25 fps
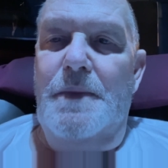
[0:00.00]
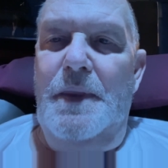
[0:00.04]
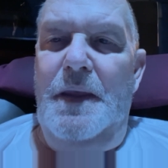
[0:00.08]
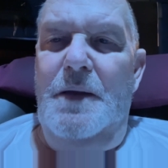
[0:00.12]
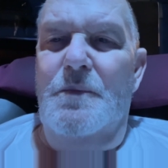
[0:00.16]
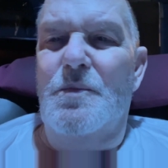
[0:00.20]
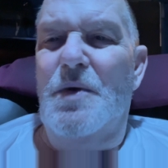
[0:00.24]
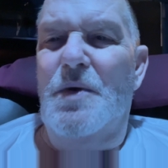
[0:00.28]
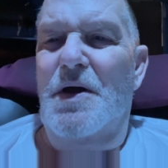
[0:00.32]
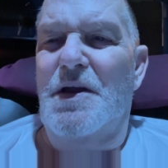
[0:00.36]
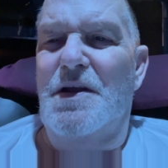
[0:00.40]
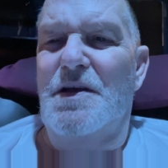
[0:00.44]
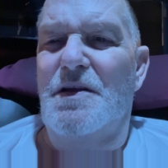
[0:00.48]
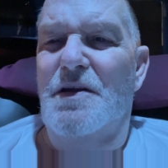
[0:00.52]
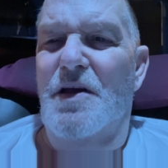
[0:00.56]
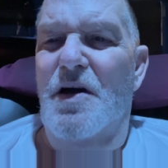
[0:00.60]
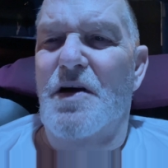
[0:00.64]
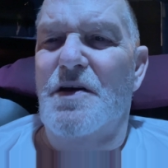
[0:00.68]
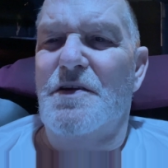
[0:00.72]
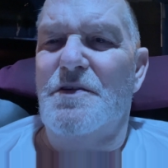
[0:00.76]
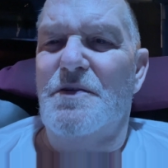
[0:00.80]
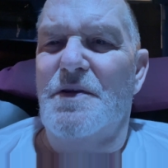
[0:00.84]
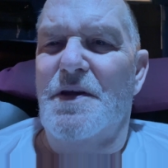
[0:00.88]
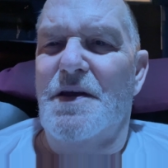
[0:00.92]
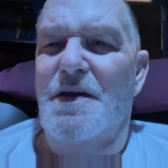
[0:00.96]
Money
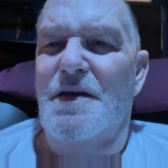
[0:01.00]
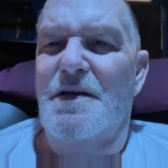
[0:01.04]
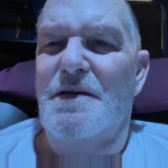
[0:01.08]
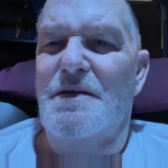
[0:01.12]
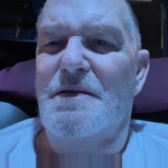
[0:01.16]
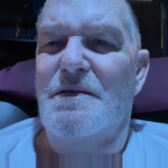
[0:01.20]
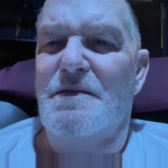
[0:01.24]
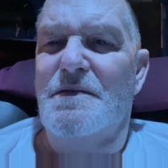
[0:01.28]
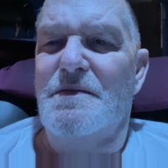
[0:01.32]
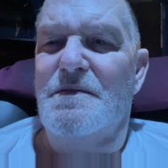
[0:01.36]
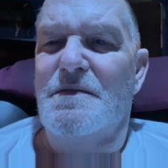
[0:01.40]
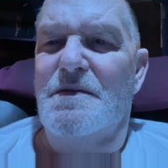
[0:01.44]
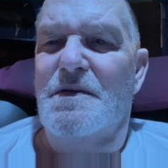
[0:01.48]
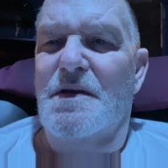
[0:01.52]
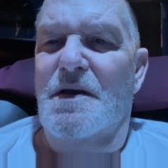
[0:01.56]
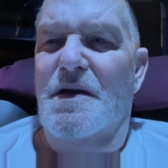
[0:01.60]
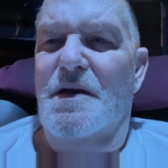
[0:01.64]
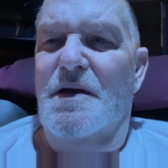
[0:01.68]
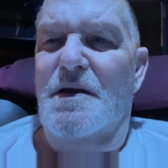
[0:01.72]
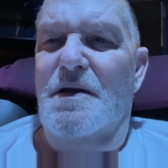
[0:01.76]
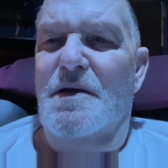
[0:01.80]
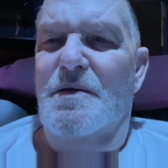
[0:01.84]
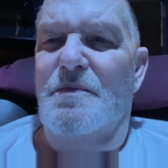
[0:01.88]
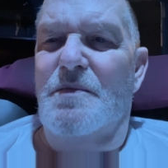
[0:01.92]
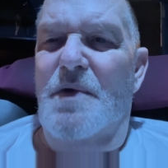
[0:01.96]
laundering,
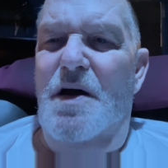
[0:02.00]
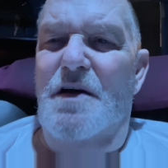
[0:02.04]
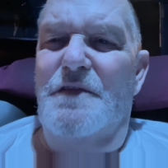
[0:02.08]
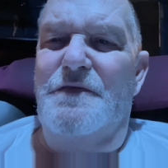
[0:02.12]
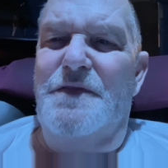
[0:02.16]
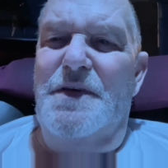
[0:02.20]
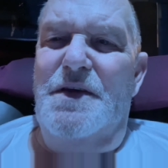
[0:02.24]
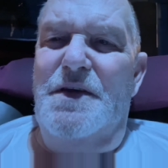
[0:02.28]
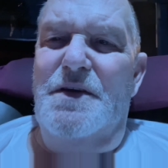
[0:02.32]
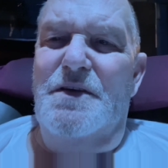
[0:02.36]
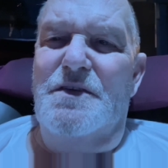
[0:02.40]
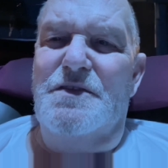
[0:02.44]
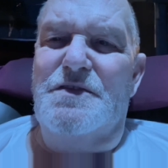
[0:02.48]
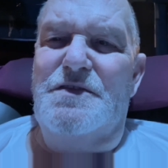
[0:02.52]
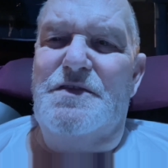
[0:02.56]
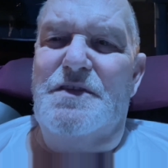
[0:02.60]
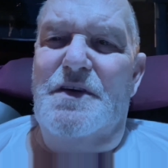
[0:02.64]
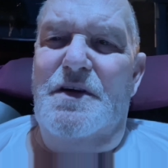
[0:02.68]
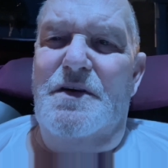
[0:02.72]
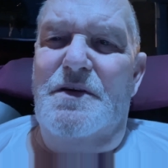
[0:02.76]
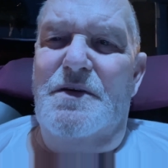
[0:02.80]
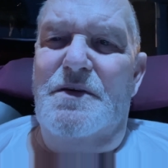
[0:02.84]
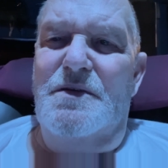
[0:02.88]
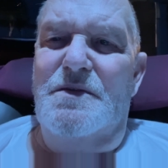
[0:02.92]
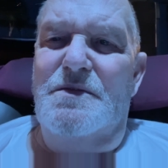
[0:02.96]

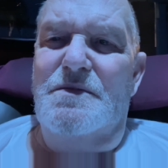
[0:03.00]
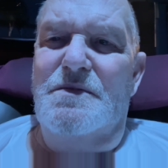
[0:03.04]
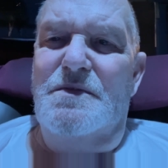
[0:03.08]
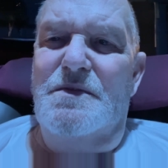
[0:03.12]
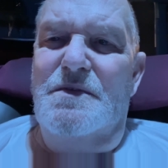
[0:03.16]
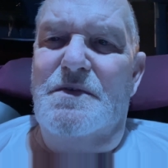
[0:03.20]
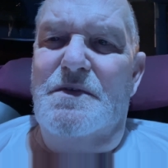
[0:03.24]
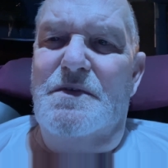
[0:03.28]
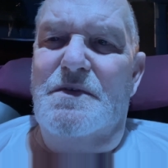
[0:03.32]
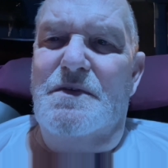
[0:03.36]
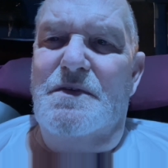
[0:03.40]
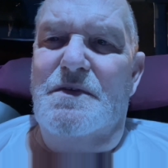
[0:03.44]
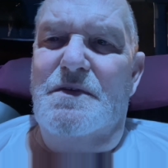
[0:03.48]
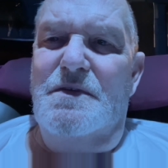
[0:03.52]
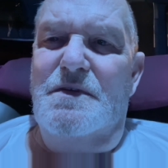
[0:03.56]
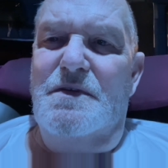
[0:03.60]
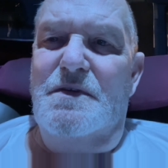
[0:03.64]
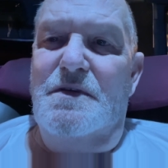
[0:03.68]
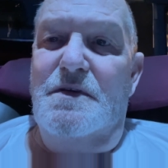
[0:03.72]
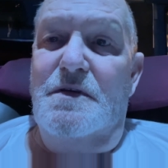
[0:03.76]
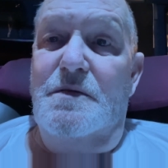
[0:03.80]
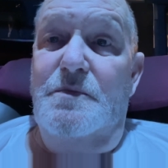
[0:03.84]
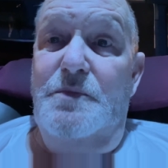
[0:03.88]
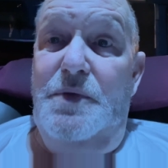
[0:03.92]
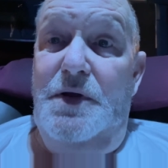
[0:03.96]
mafioso,
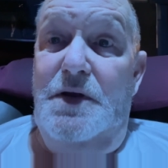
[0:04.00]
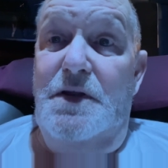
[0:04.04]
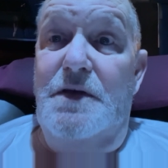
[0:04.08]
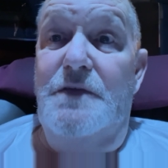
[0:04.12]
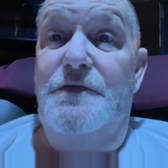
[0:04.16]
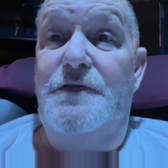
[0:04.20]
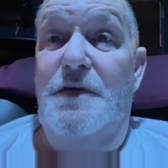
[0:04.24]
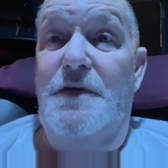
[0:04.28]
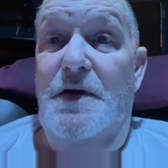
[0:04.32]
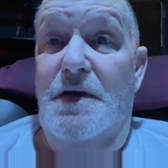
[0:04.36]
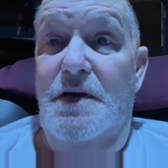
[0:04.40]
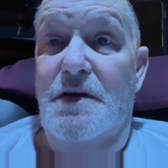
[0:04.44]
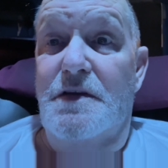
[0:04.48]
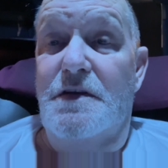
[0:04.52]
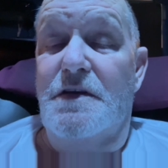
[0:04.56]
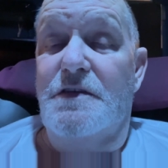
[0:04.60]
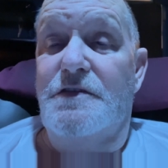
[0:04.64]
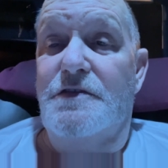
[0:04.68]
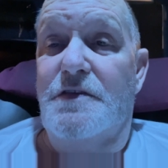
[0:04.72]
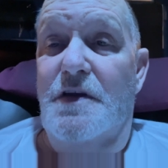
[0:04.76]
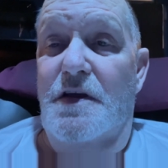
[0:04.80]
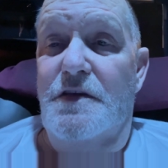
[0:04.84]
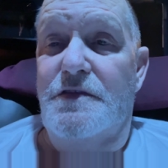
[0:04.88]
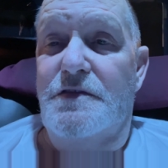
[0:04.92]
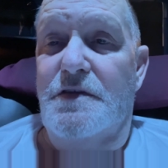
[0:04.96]
pretty fucking
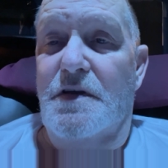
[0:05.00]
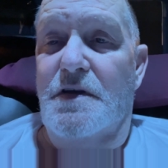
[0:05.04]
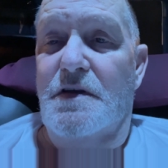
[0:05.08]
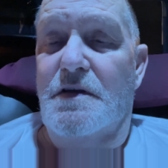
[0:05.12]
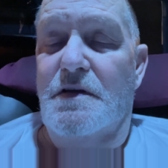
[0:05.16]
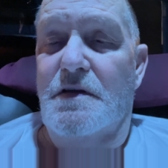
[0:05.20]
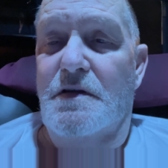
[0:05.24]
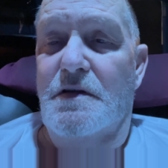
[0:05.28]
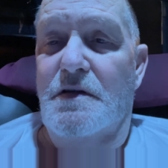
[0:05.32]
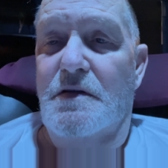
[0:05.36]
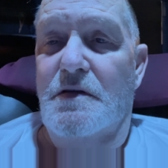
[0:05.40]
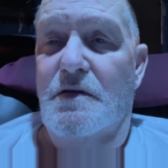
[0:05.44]
disgusting.